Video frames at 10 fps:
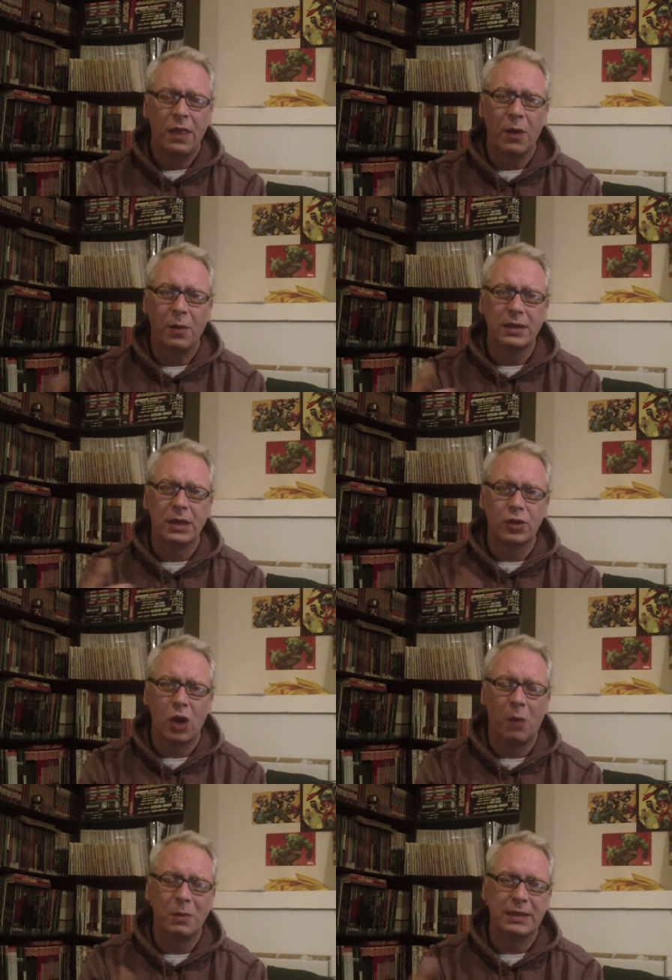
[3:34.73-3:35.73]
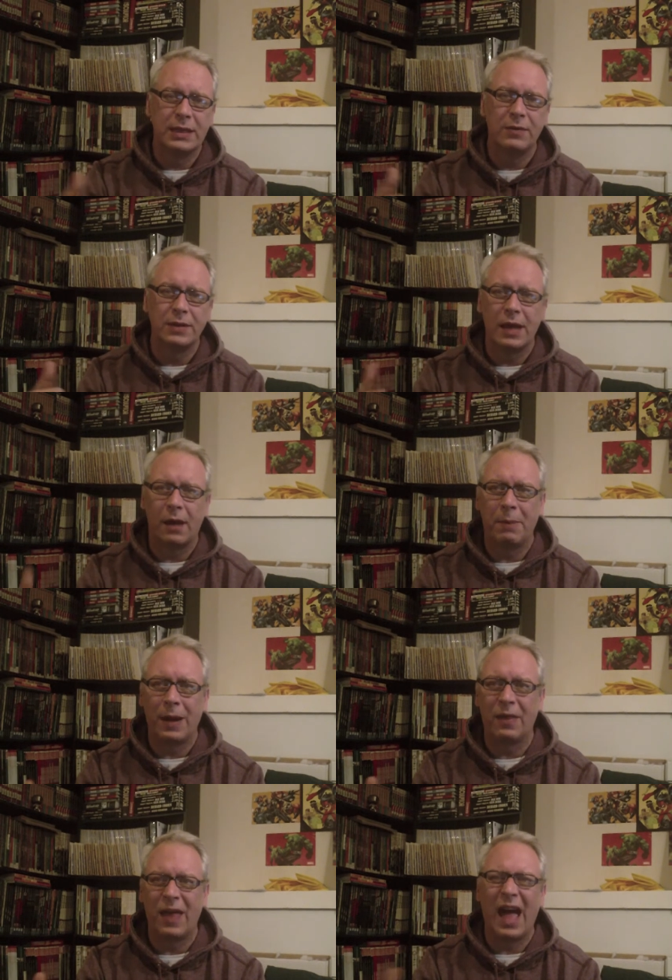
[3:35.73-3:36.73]
there was a drama series
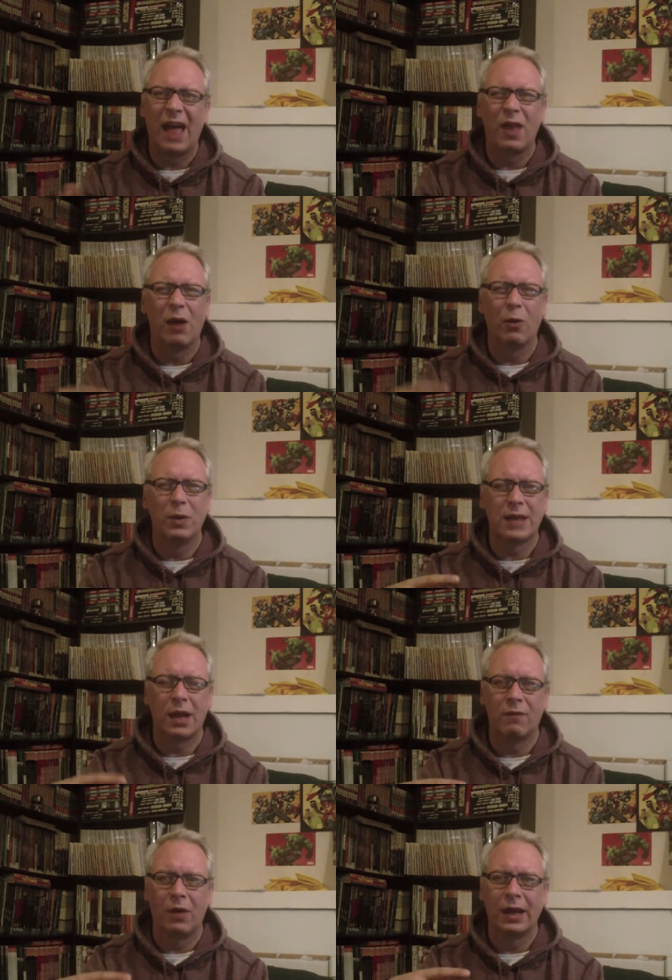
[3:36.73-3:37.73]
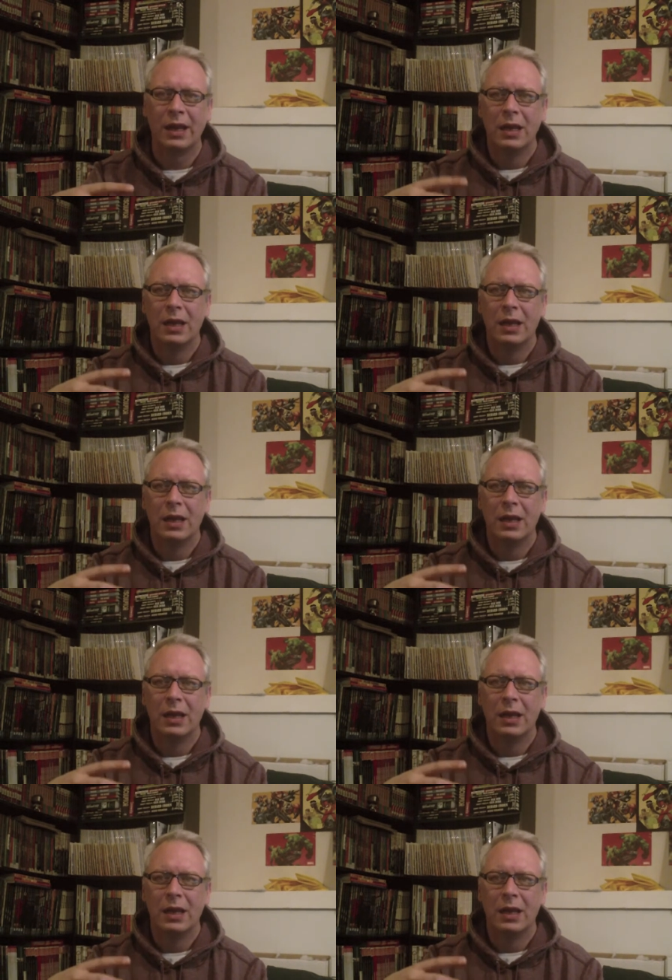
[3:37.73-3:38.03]
about that and they're always kind of like